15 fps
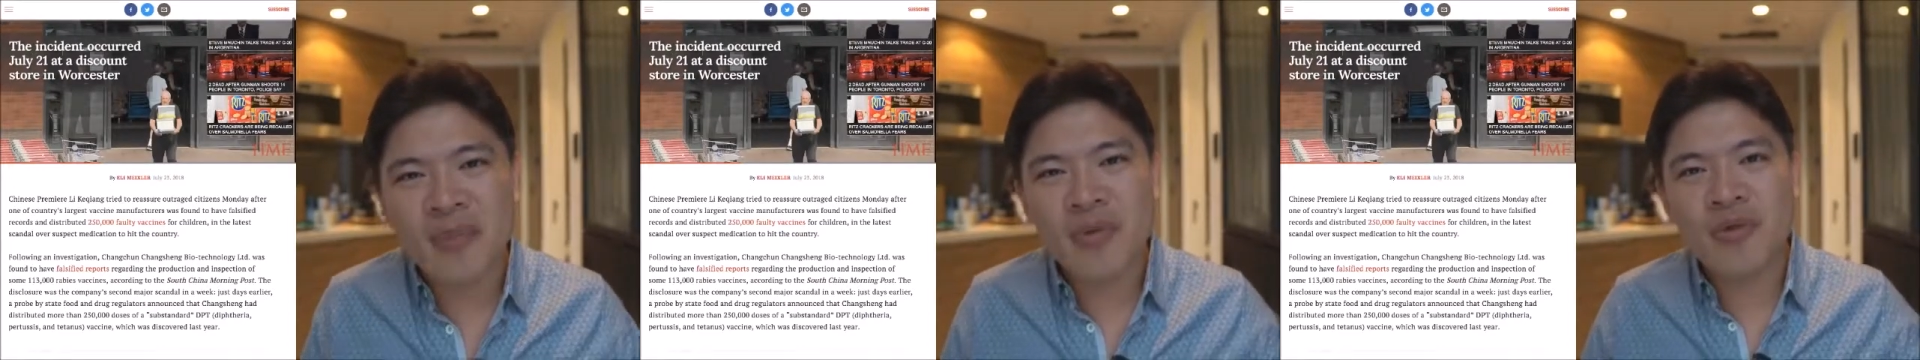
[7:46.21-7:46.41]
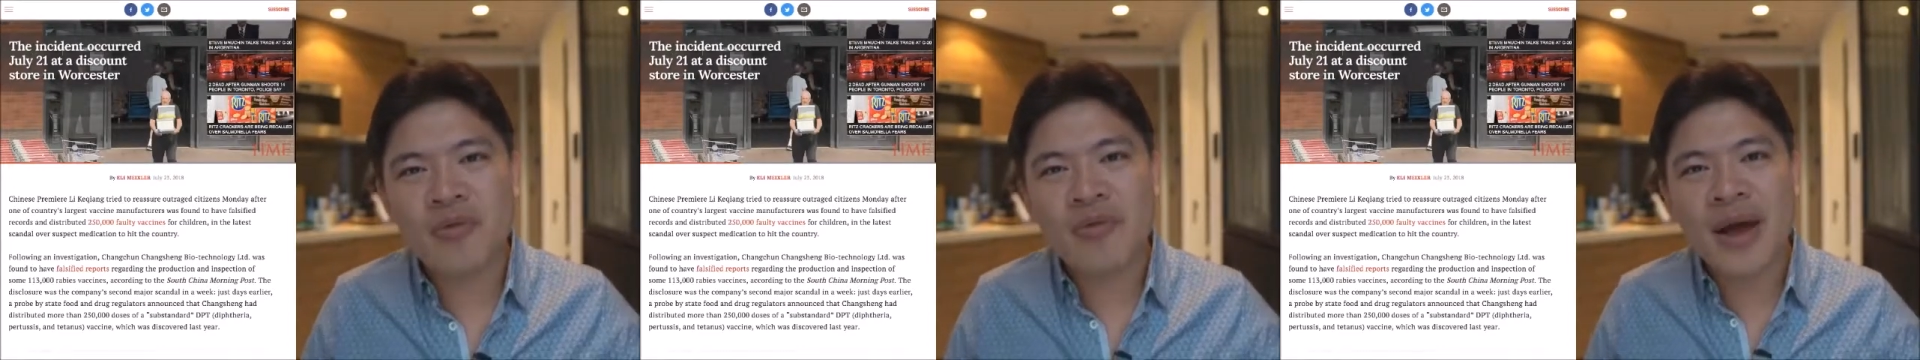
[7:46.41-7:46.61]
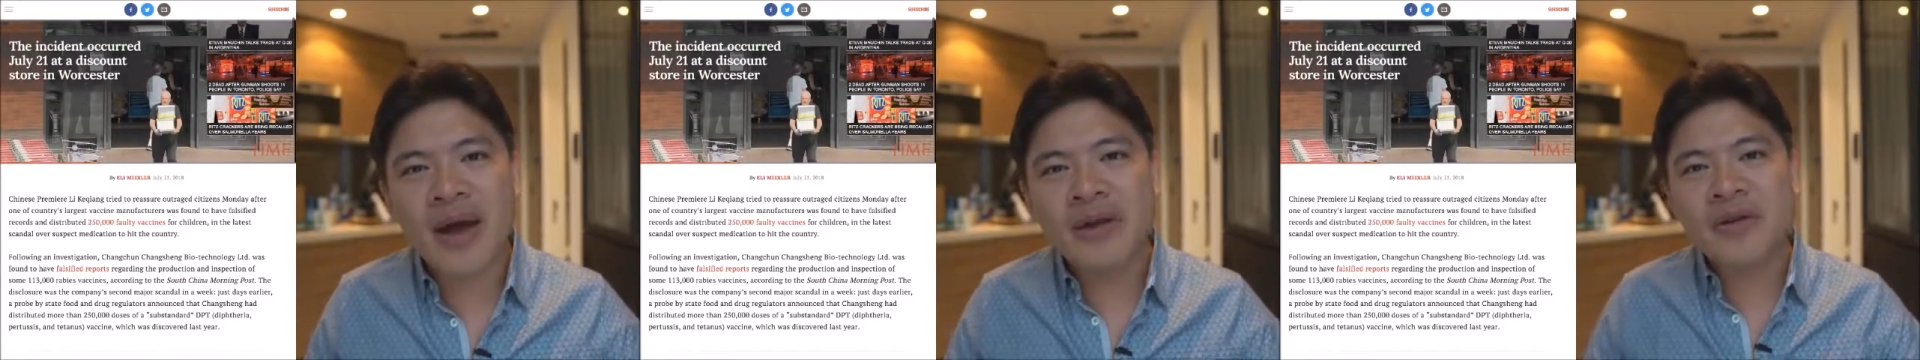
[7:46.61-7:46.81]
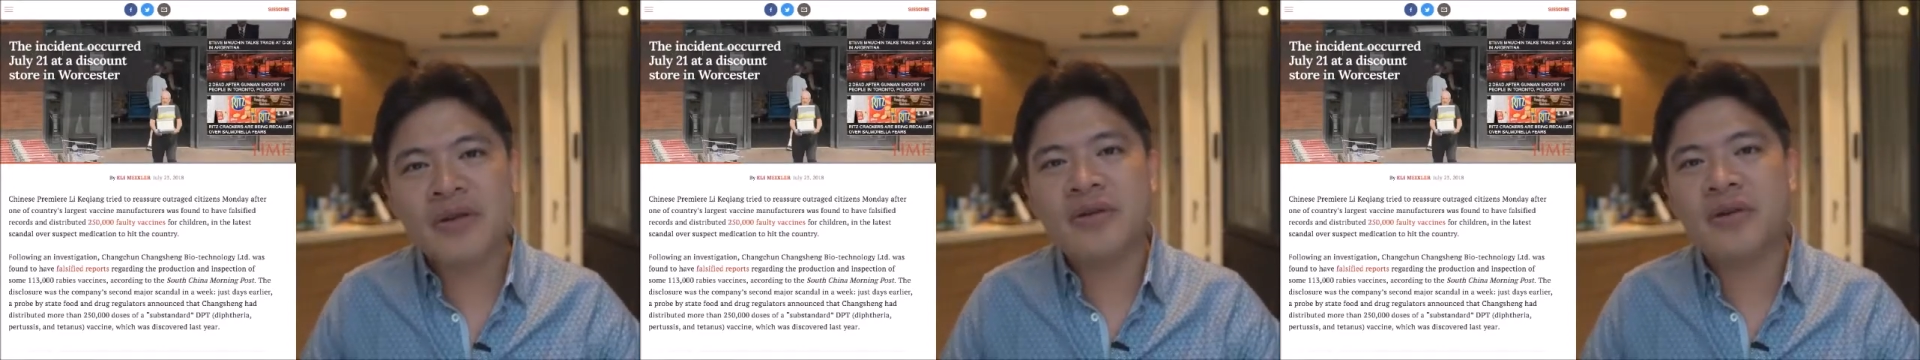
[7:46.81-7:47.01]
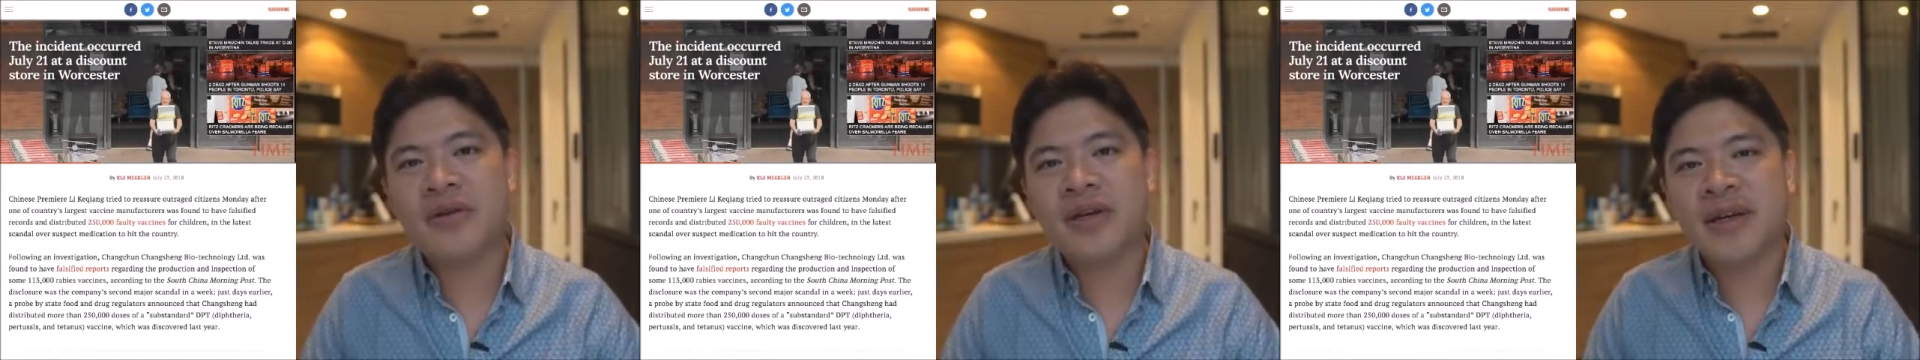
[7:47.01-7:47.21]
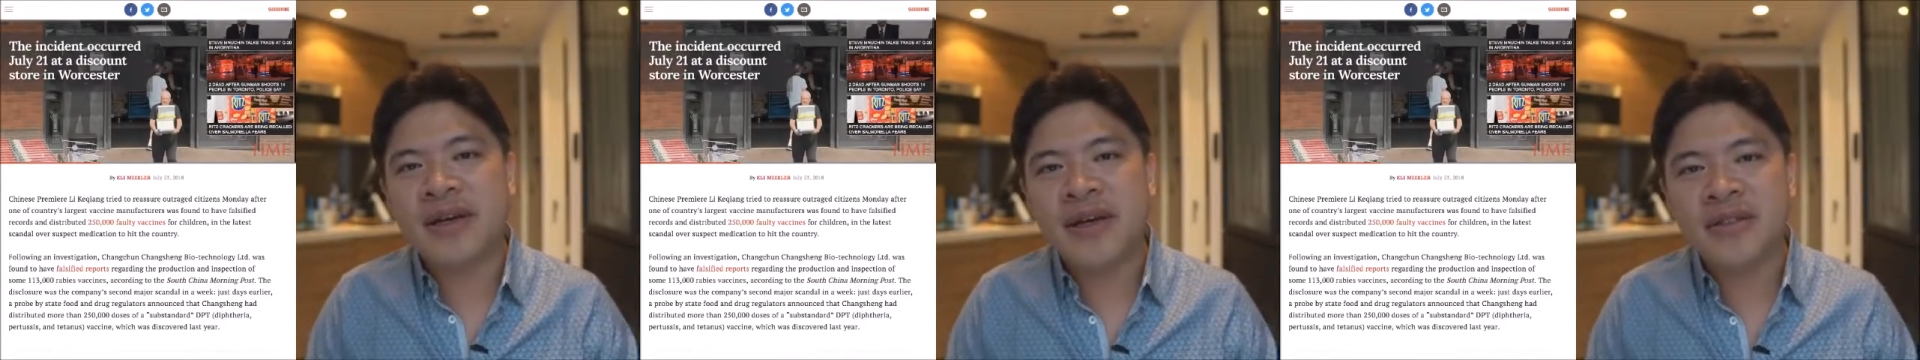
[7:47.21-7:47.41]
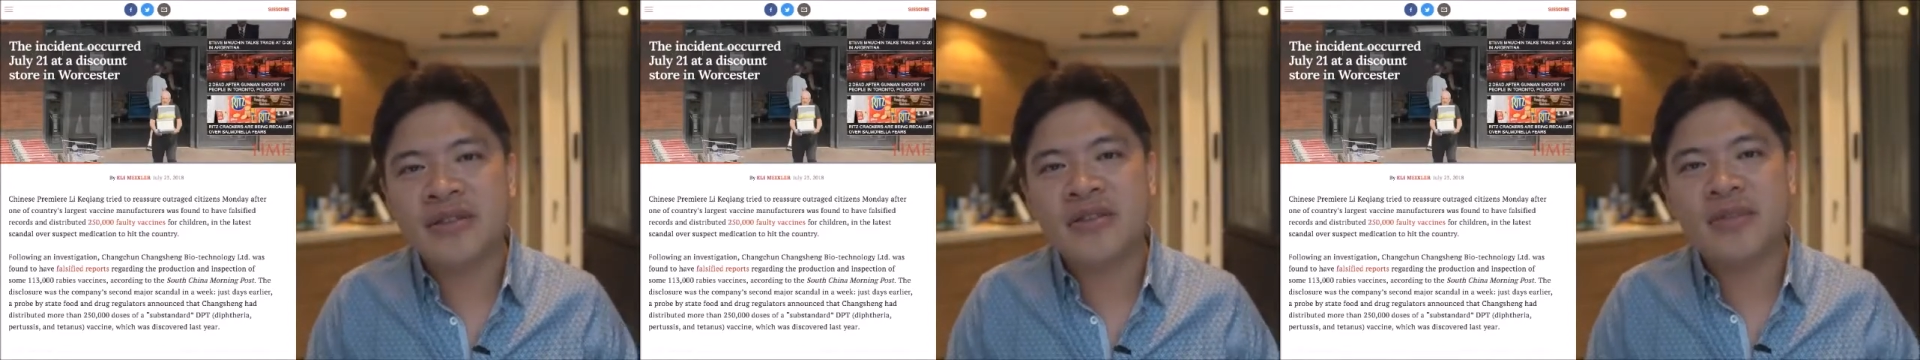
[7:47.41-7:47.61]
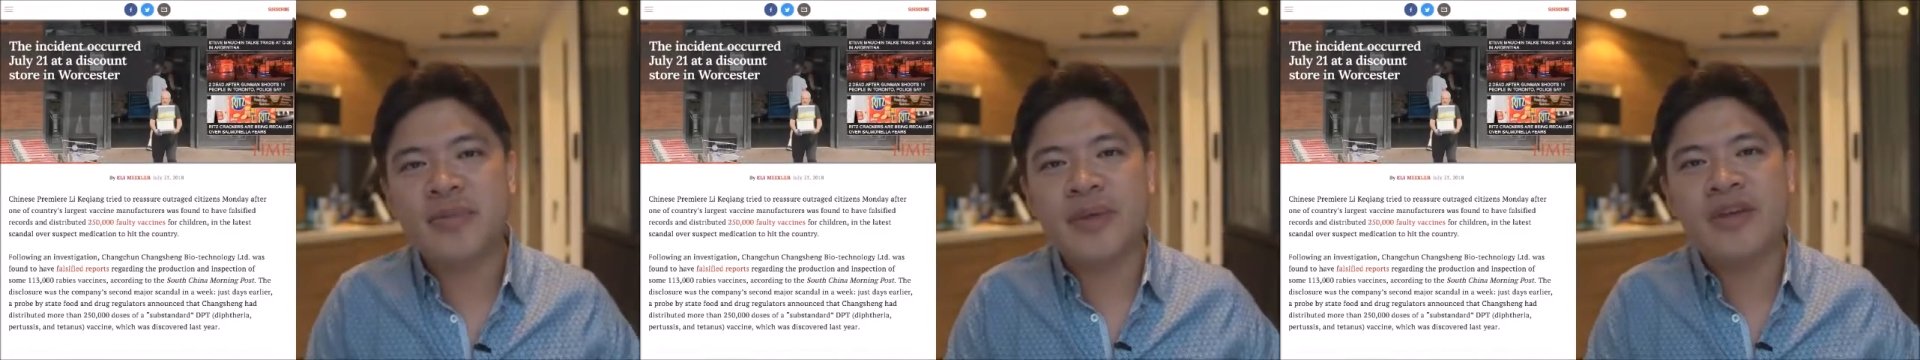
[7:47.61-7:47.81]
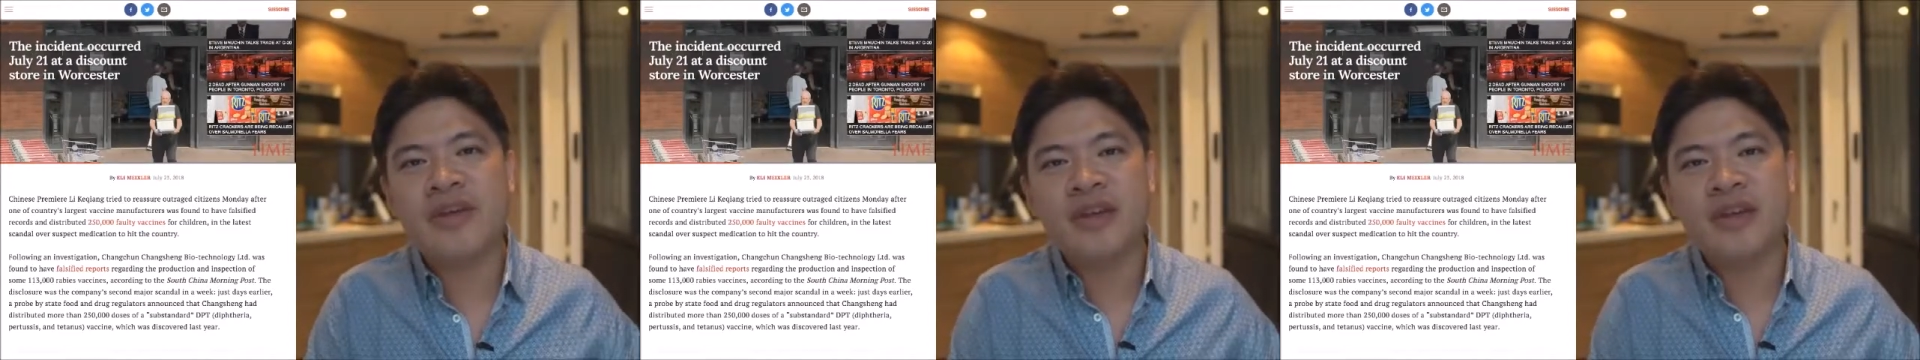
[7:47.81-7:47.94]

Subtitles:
but rather your kids could be